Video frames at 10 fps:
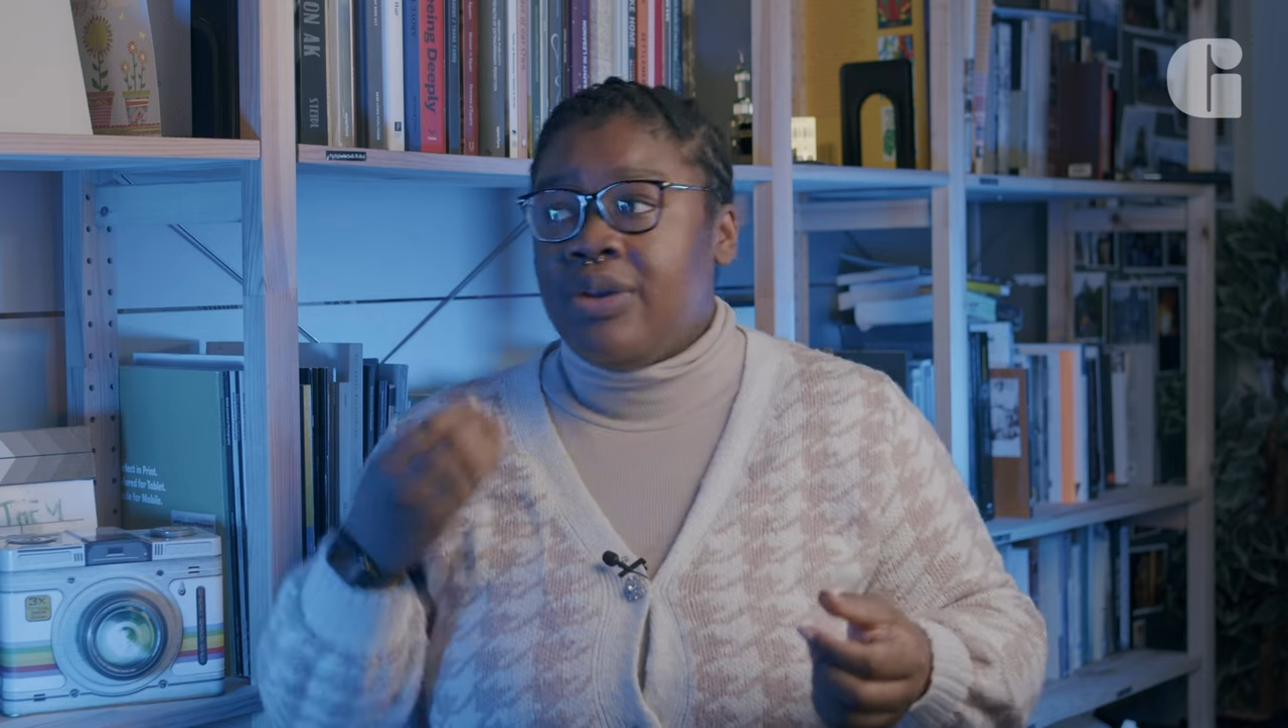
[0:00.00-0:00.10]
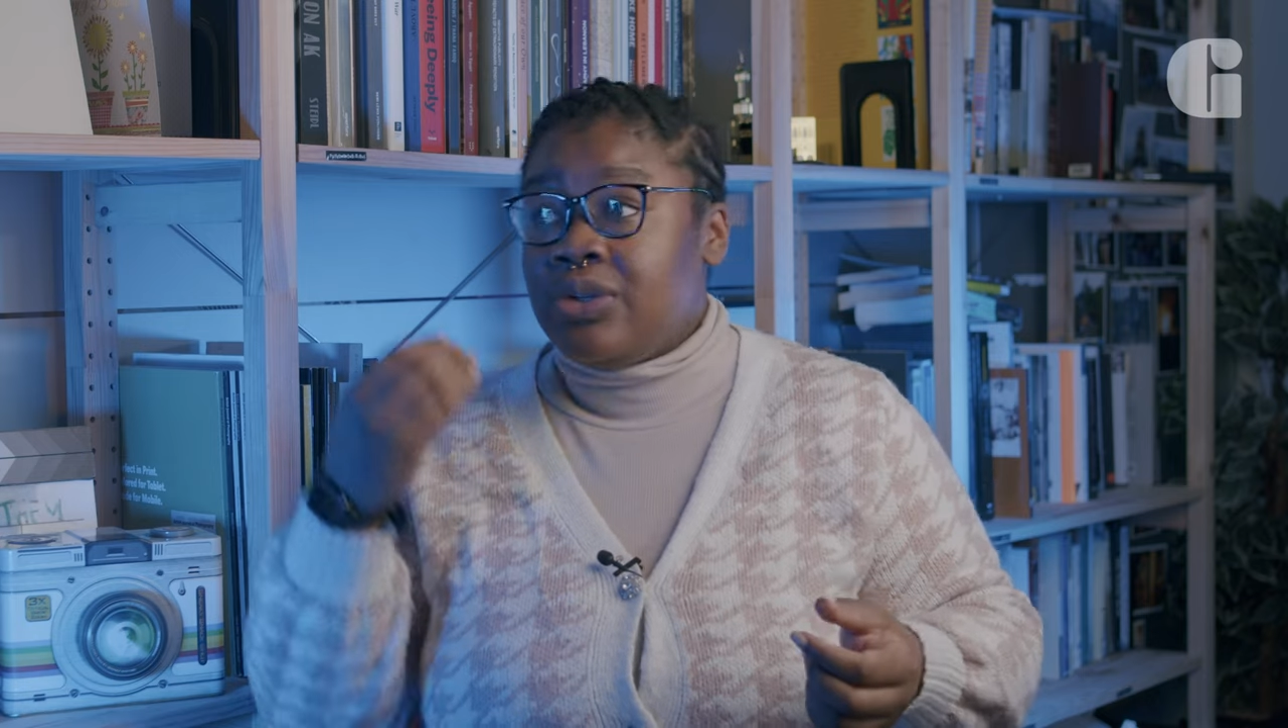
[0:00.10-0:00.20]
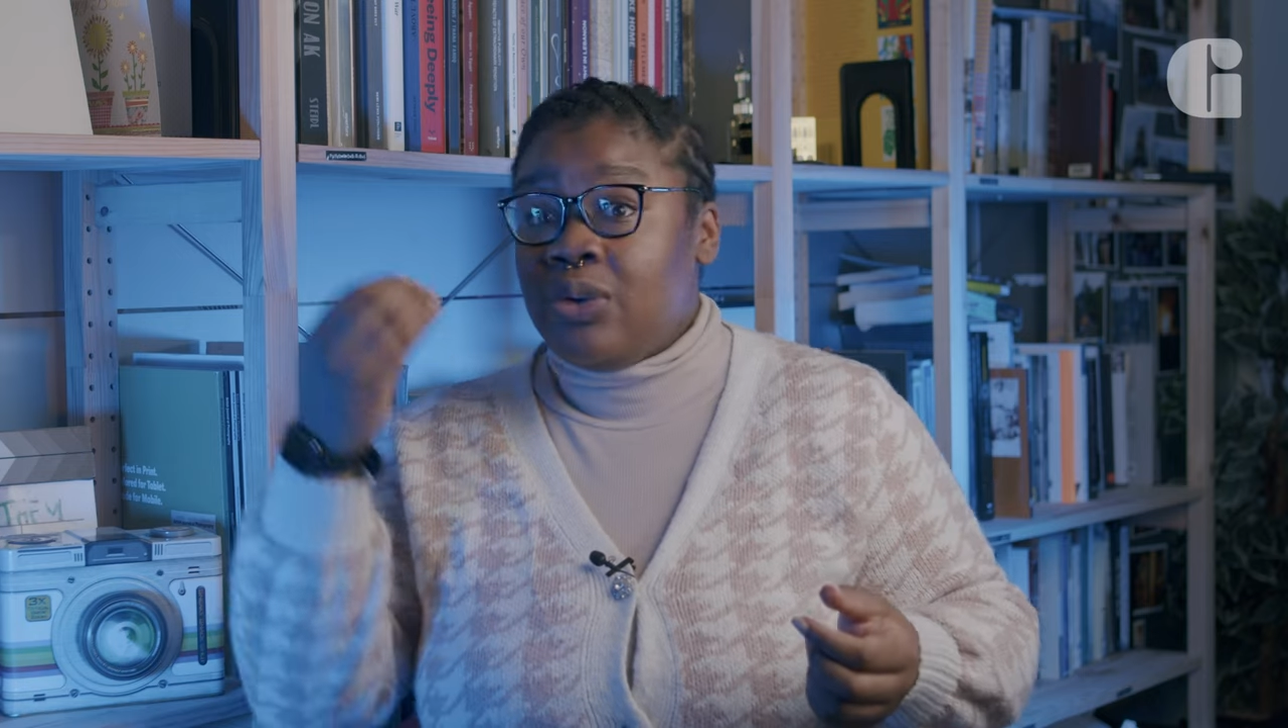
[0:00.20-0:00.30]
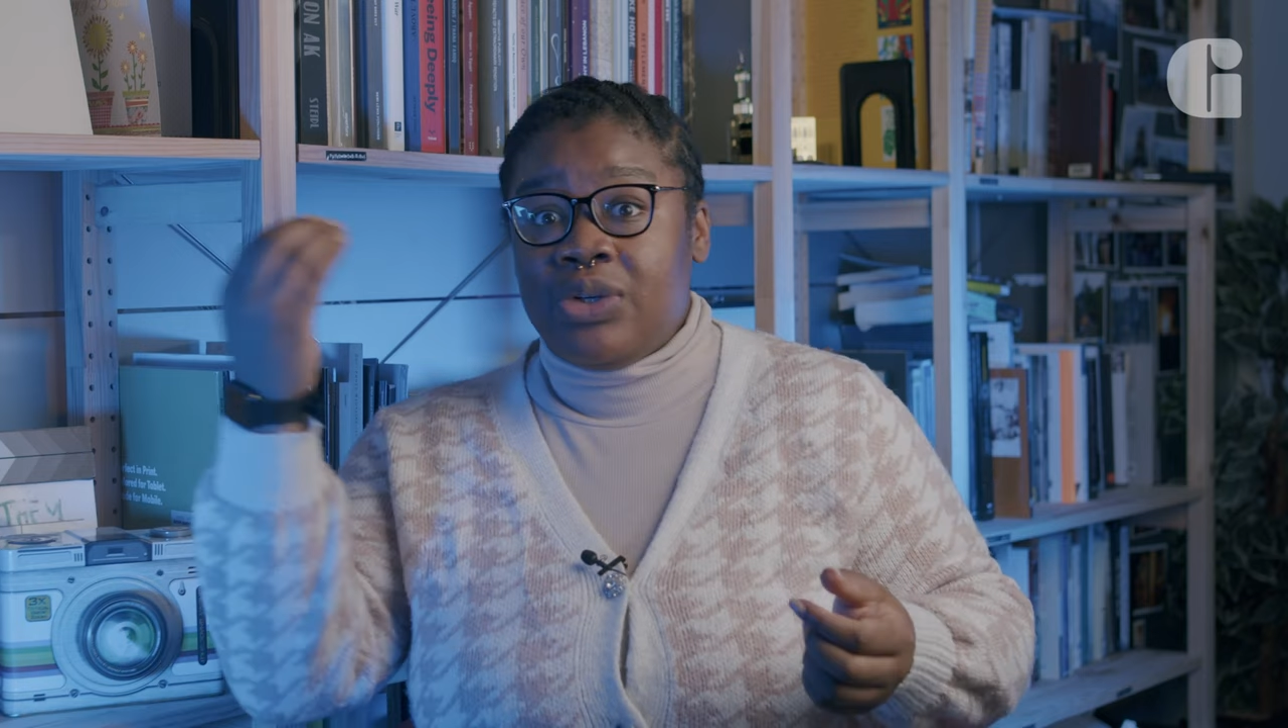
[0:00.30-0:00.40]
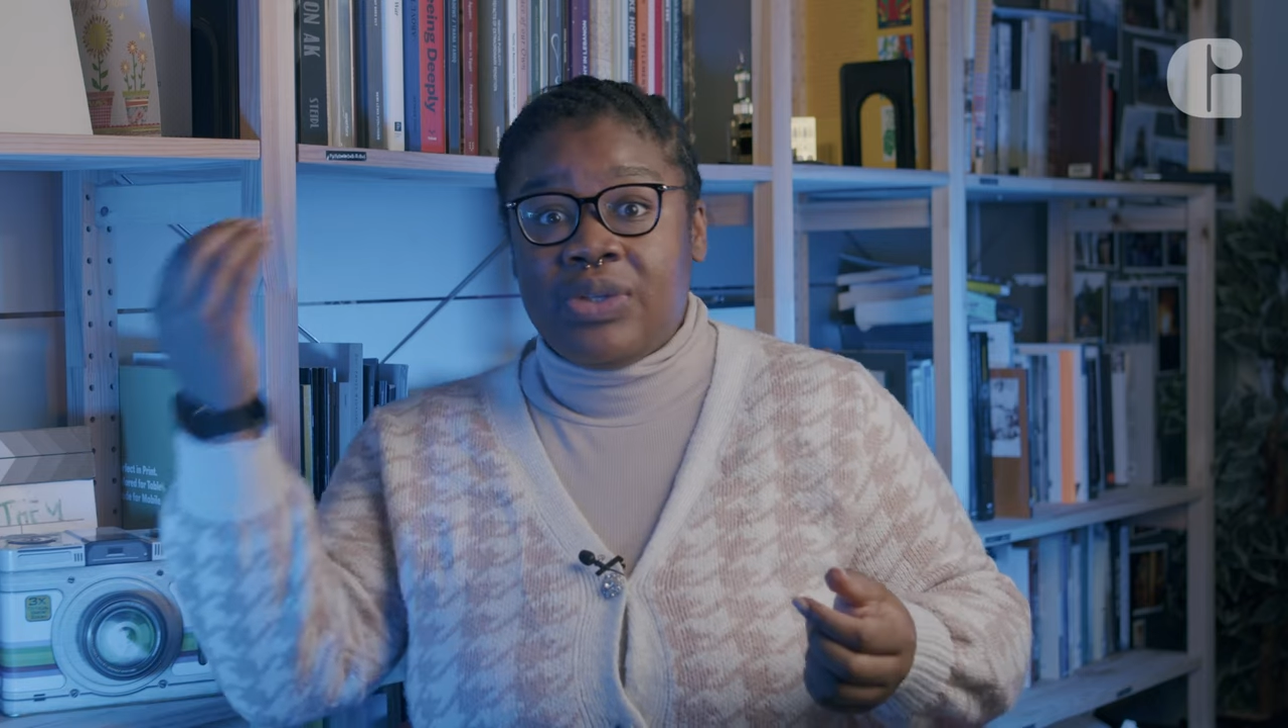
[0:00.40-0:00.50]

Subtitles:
social